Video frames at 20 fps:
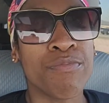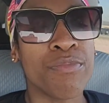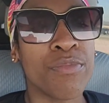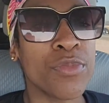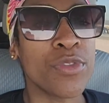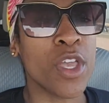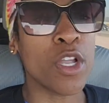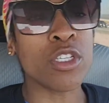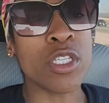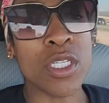
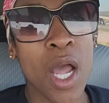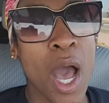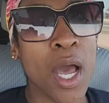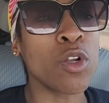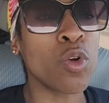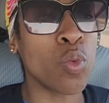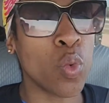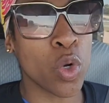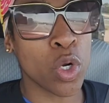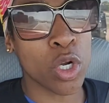There's not
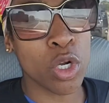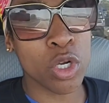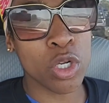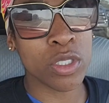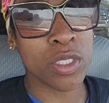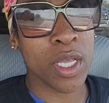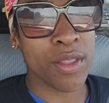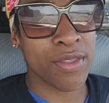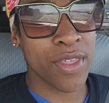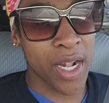a
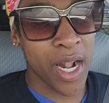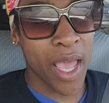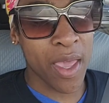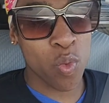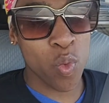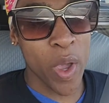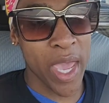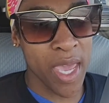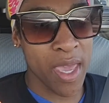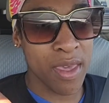world that I
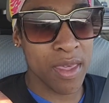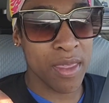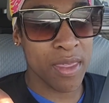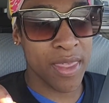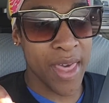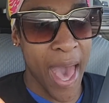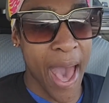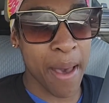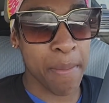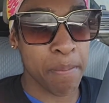weigh
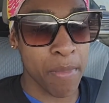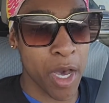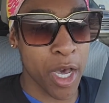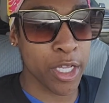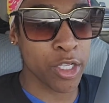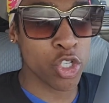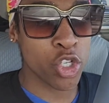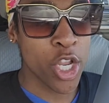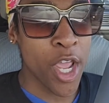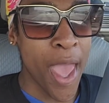that
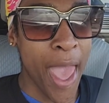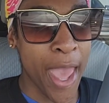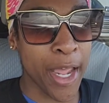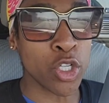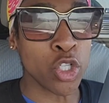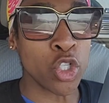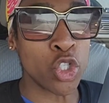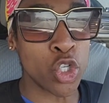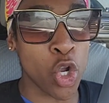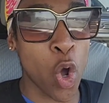much
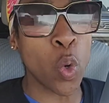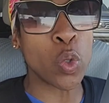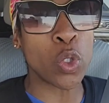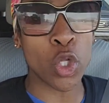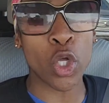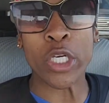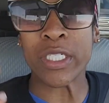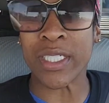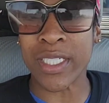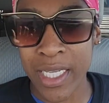and don't
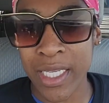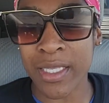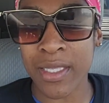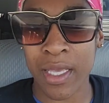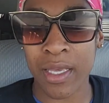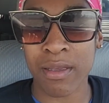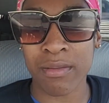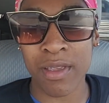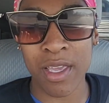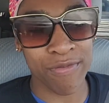look
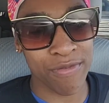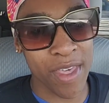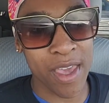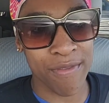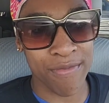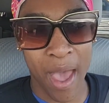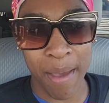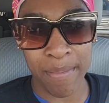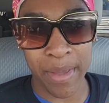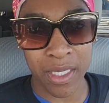decent,
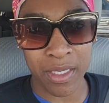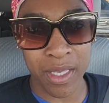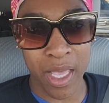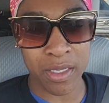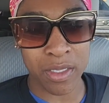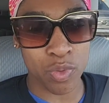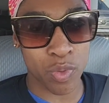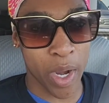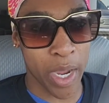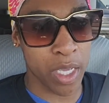if that makes
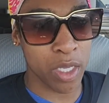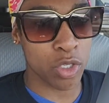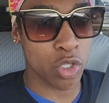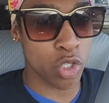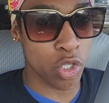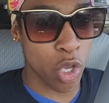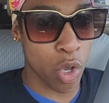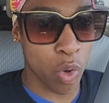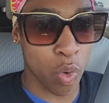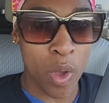sense, right?
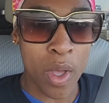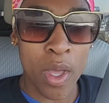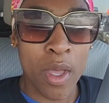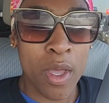So